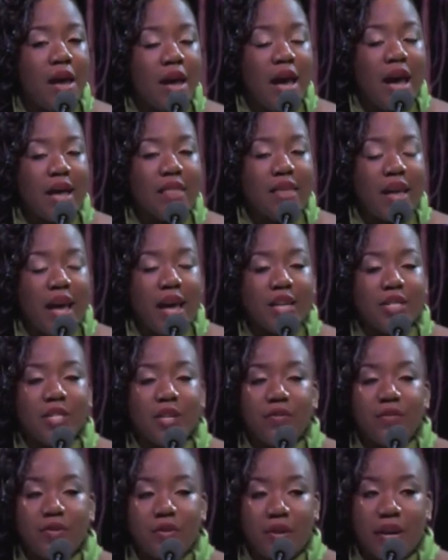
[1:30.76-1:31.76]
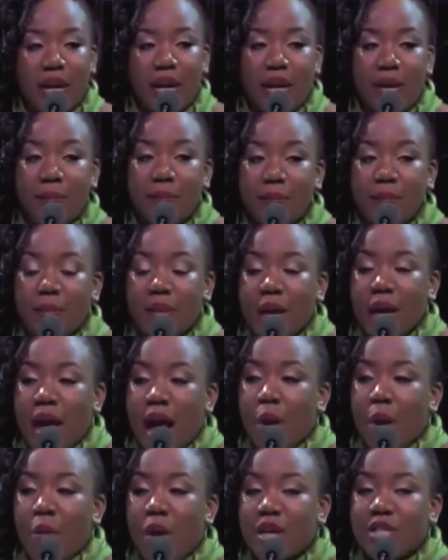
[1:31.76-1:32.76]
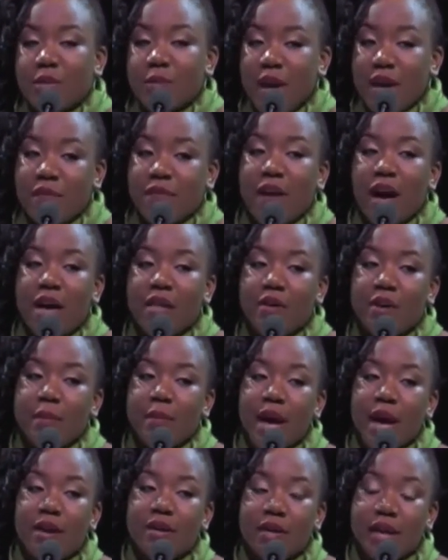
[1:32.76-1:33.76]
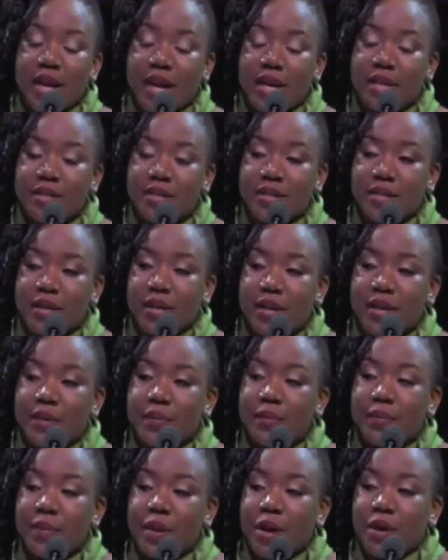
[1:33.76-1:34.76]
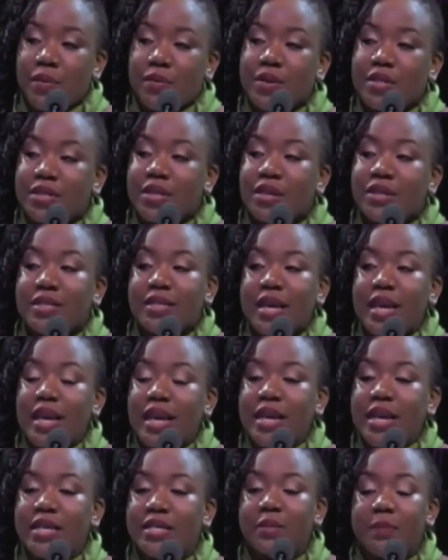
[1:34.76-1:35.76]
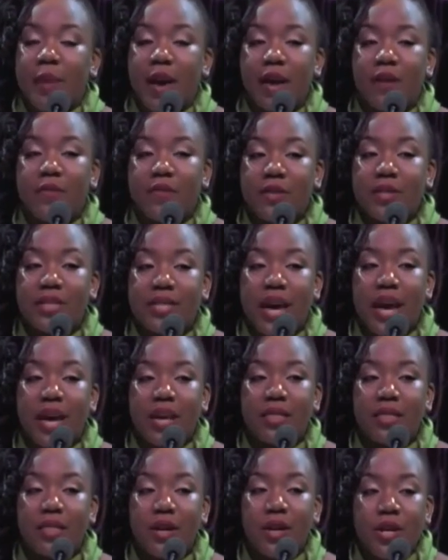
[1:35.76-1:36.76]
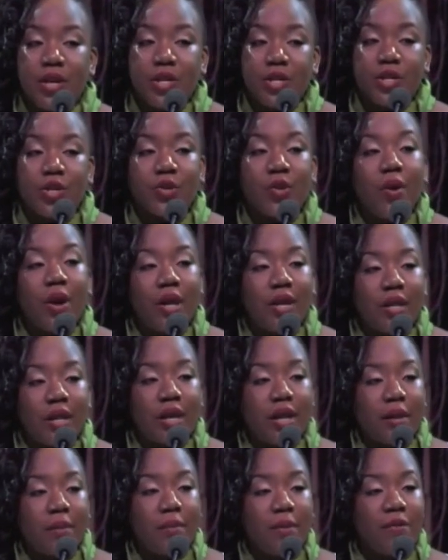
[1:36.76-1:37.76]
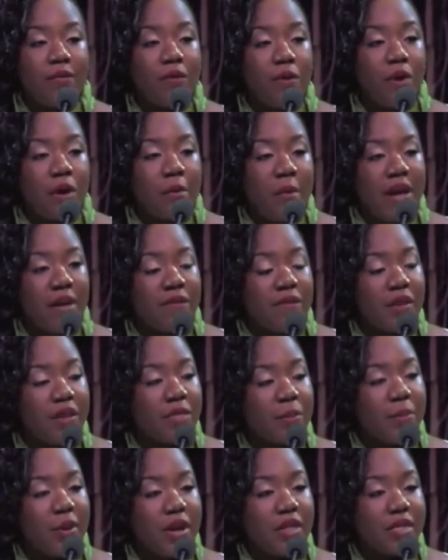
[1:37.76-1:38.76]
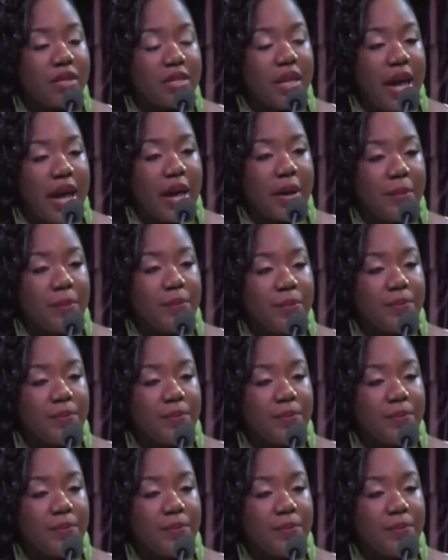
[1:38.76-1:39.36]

At the age of 3, I watched my father battle cancer, resulting in his painful death shortly before my 5th birthday.